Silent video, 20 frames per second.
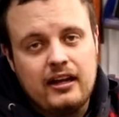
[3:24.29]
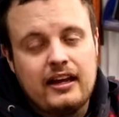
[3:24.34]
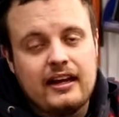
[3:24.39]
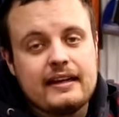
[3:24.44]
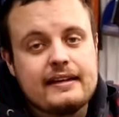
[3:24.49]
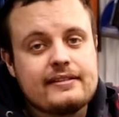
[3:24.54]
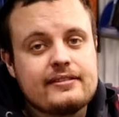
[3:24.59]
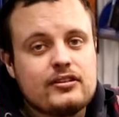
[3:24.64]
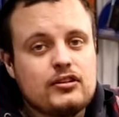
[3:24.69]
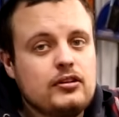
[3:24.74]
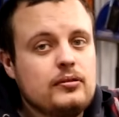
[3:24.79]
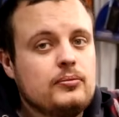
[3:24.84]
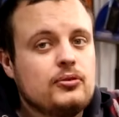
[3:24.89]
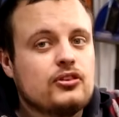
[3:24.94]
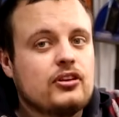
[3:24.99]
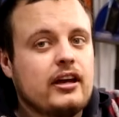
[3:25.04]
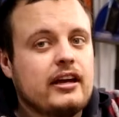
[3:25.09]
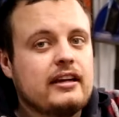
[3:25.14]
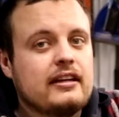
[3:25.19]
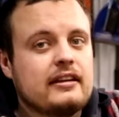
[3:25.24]
It seems
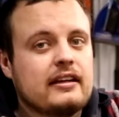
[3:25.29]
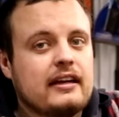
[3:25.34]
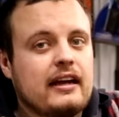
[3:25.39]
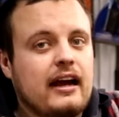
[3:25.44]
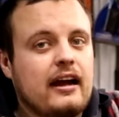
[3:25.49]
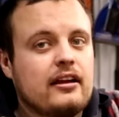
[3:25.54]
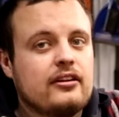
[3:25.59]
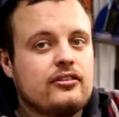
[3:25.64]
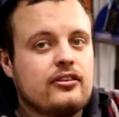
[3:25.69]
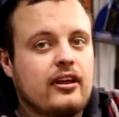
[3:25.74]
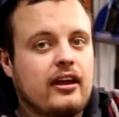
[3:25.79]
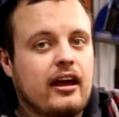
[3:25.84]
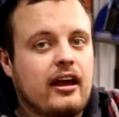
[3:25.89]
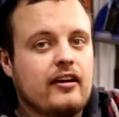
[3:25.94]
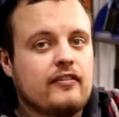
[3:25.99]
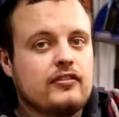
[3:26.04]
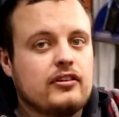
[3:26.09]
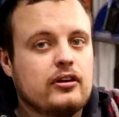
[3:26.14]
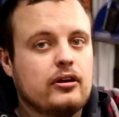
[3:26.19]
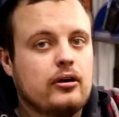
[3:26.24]
like the guys that
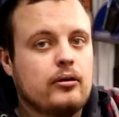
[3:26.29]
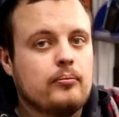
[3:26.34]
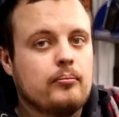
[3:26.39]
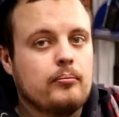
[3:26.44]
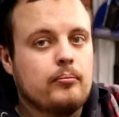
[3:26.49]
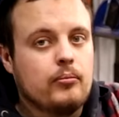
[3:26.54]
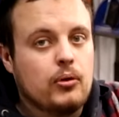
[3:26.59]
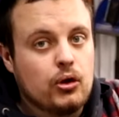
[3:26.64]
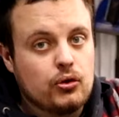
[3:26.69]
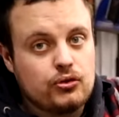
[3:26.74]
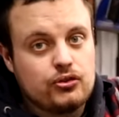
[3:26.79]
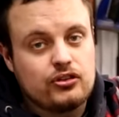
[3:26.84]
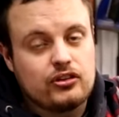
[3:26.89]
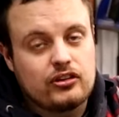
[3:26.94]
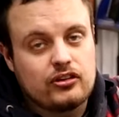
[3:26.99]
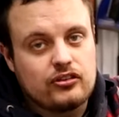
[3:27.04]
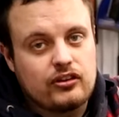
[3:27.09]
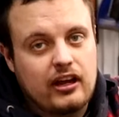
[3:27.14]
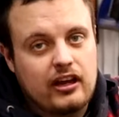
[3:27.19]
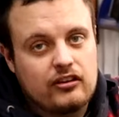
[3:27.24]
have the most
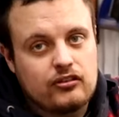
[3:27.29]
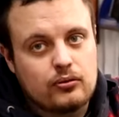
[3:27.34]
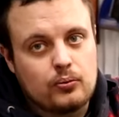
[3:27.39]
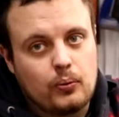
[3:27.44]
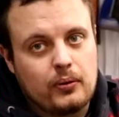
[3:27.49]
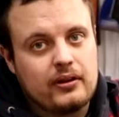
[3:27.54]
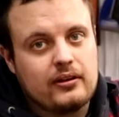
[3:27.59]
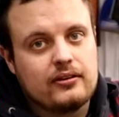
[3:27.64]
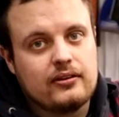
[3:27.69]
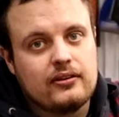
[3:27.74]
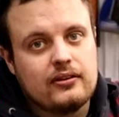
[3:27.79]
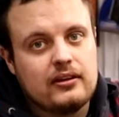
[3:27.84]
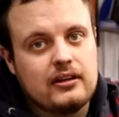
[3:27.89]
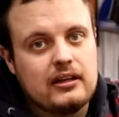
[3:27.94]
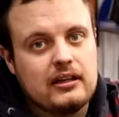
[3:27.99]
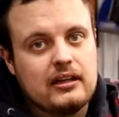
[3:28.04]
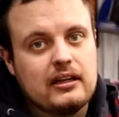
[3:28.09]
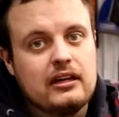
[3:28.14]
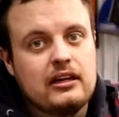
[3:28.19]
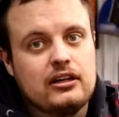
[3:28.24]
success with
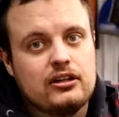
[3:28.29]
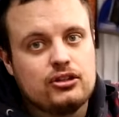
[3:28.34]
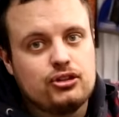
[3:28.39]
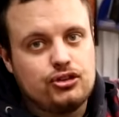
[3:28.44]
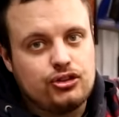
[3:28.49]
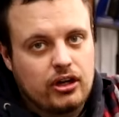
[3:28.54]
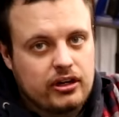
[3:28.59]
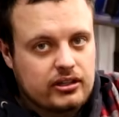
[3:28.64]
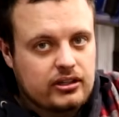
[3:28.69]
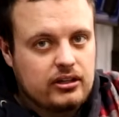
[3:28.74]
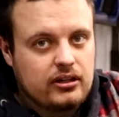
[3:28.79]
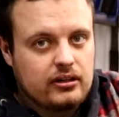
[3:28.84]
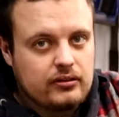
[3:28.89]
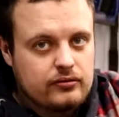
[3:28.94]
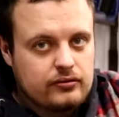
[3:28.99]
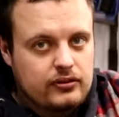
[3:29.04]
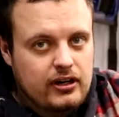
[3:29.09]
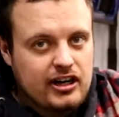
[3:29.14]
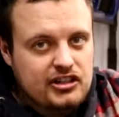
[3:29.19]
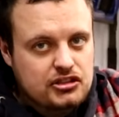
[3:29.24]
the Junkyard
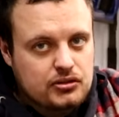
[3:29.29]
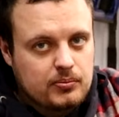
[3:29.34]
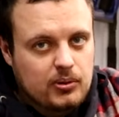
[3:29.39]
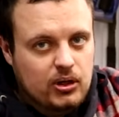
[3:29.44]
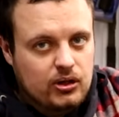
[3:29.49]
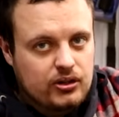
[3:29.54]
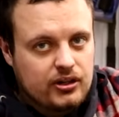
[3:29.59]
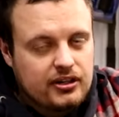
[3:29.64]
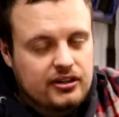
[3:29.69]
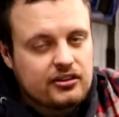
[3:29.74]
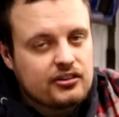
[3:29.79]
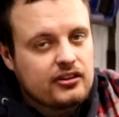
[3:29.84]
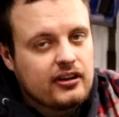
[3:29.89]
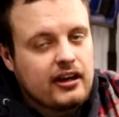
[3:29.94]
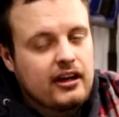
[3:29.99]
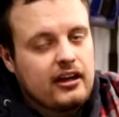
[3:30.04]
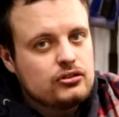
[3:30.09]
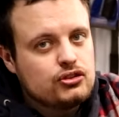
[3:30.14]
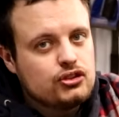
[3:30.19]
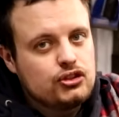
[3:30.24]
Fresh motors
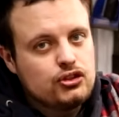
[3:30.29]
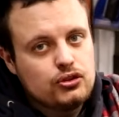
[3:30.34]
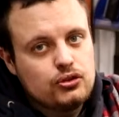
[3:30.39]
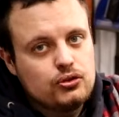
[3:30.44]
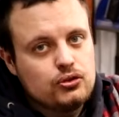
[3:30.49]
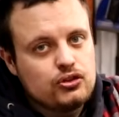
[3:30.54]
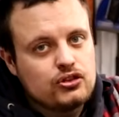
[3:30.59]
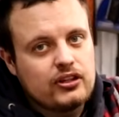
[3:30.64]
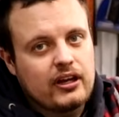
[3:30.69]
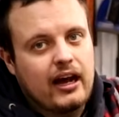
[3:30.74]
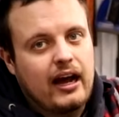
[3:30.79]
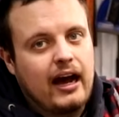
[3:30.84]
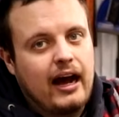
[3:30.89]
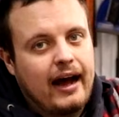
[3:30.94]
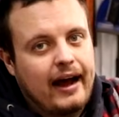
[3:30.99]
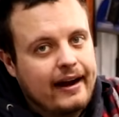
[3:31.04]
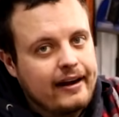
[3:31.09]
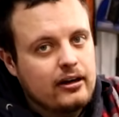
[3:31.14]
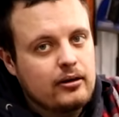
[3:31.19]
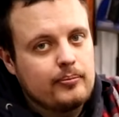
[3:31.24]
choose
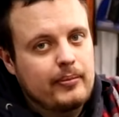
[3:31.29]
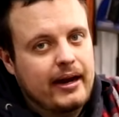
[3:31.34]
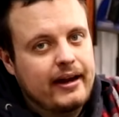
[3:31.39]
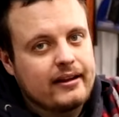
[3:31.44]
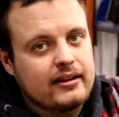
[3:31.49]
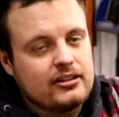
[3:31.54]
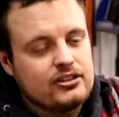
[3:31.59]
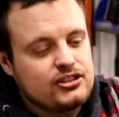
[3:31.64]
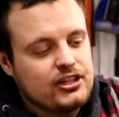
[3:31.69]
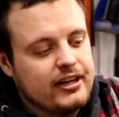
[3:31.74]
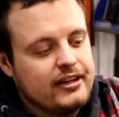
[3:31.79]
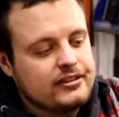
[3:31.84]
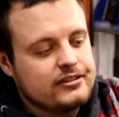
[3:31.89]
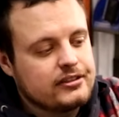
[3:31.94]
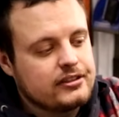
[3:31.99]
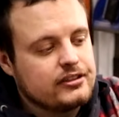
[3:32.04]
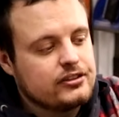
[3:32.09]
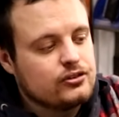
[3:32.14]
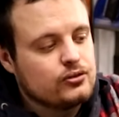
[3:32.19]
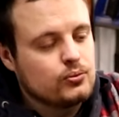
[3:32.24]
higher mileage
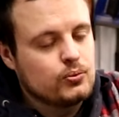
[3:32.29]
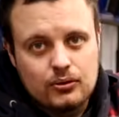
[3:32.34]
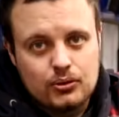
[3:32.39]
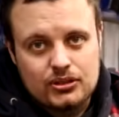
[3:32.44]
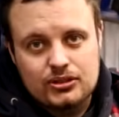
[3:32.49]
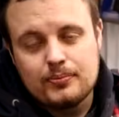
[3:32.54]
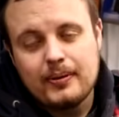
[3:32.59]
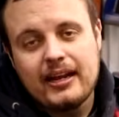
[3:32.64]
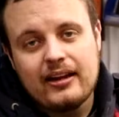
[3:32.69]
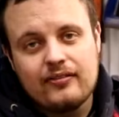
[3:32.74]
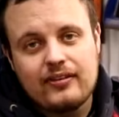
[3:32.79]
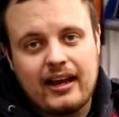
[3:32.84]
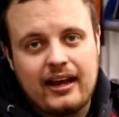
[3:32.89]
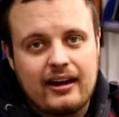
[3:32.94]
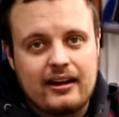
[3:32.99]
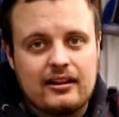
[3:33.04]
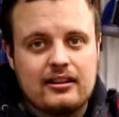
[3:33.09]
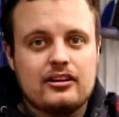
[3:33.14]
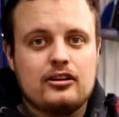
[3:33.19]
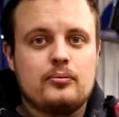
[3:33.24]
engines, which may have
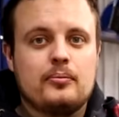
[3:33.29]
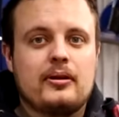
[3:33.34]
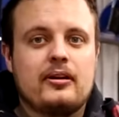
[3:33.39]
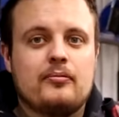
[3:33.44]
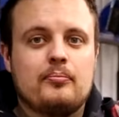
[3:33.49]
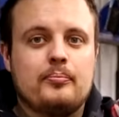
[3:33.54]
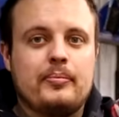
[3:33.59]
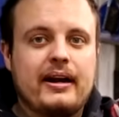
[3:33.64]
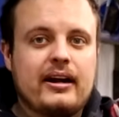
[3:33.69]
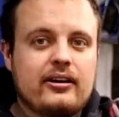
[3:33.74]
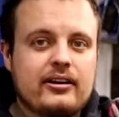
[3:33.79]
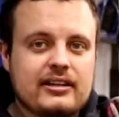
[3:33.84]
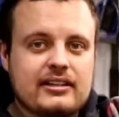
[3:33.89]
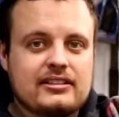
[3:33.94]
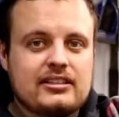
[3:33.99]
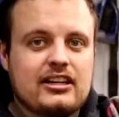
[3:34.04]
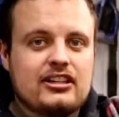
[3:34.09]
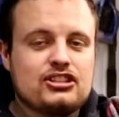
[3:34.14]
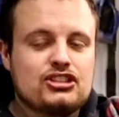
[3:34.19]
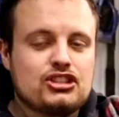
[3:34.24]
had a little bit of bearing
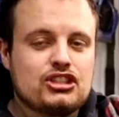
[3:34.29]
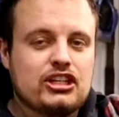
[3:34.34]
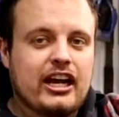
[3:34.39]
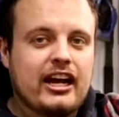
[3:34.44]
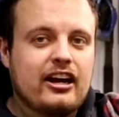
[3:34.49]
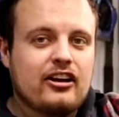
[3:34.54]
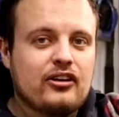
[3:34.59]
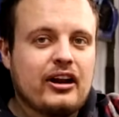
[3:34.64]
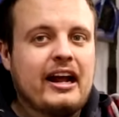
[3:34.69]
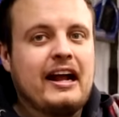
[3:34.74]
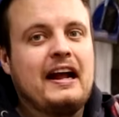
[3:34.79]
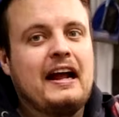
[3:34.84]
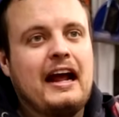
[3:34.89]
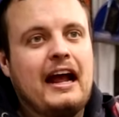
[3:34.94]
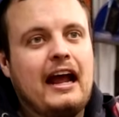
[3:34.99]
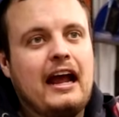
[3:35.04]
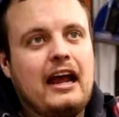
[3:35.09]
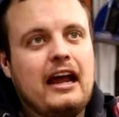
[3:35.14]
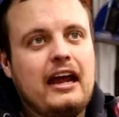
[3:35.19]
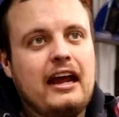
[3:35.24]
touchdown
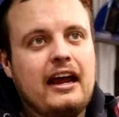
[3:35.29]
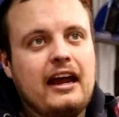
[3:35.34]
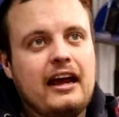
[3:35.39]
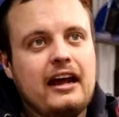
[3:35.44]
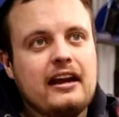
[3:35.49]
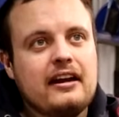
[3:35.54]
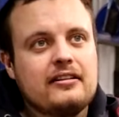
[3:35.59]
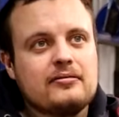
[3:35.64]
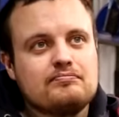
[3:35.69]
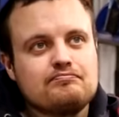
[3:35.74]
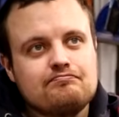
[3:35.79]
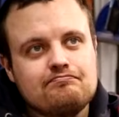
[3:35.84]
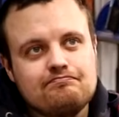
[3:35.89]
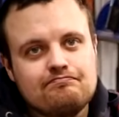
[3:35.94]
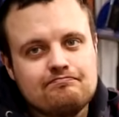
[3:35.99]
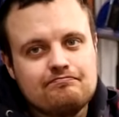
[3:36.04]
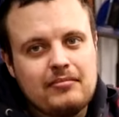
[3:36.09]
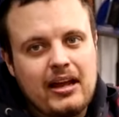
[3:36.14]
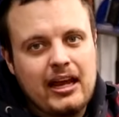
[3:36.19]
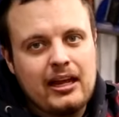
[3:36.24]
and
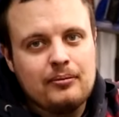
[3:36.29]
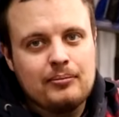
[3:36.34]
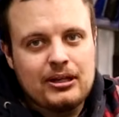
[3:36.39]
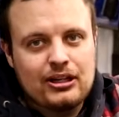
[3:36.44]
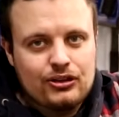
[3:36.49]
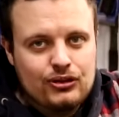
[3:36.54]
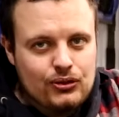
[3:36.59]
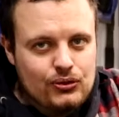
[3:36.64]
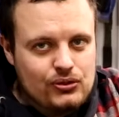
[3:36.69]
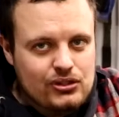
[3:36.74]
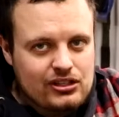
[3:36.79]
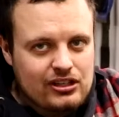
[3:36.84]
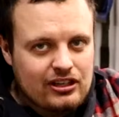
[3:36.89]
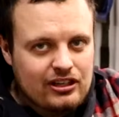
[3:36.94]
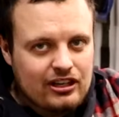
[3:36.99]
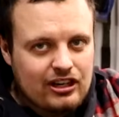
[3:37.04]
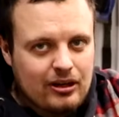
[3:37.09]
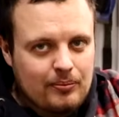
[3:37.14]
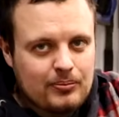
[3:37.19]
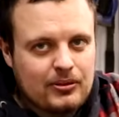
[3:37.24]
maybe
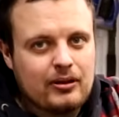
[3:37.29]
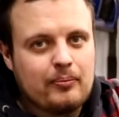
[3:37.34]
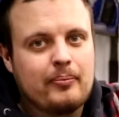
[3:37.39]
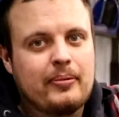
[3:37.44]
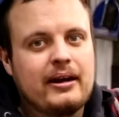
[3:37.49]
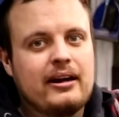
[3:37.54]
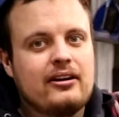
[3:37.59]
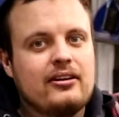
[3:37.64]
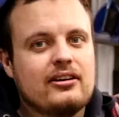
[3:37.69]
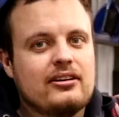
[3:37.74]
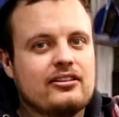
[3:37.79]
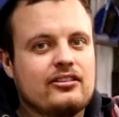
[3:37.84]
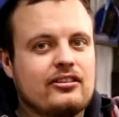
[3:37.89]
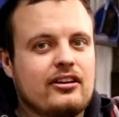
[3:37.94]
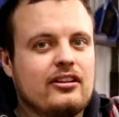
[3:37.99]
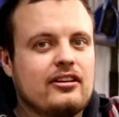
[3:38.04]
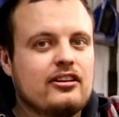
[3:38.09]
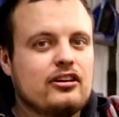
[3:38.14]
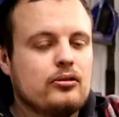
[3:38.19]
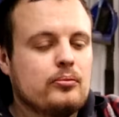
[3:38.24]
loosened up the bearings a
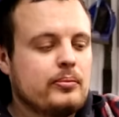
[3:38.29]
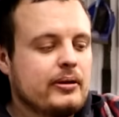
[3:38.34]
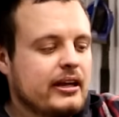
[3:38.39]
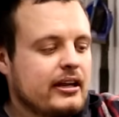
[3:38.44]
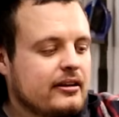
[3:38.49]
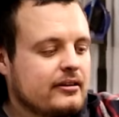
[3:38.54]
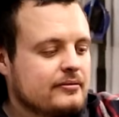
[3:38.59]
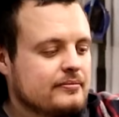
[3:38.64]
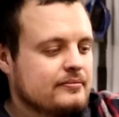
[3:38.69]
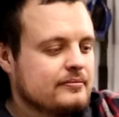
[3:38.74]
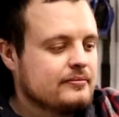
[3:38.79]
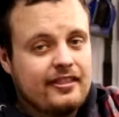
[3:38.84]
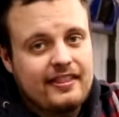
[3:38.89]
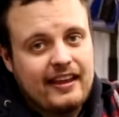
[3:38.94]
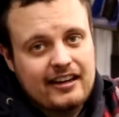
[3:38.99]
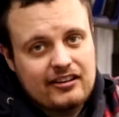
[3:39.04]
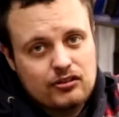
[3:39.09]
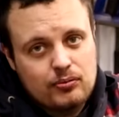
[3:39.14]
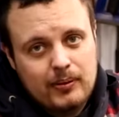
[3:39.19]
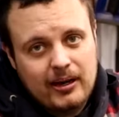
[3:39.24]
little bit.
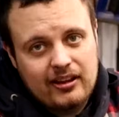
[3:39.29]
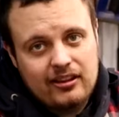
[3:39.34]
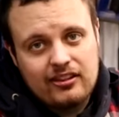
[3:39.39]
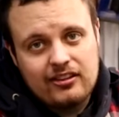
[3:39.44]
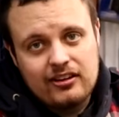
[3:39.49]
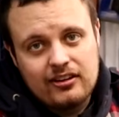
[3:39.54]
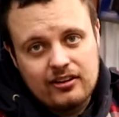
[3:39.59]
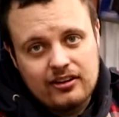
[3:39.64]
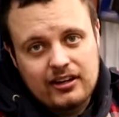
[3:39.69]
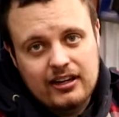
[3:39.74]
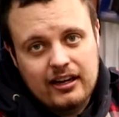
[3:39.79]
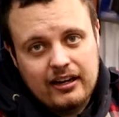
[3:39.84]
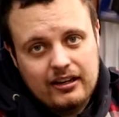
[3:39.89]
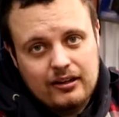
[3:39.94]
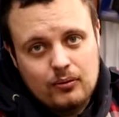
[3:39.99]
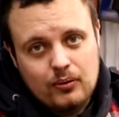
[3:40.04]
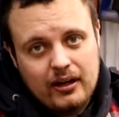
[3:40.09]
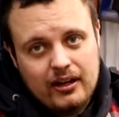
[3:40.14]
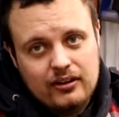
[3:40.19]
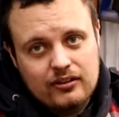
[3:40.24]
That's my theory
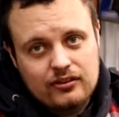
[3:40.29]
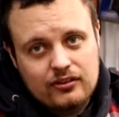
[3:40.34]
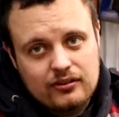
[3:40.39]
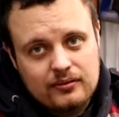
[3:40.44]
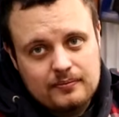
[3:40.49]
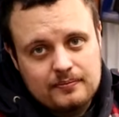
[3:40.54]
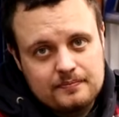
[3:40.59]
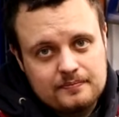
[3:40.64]
anyways.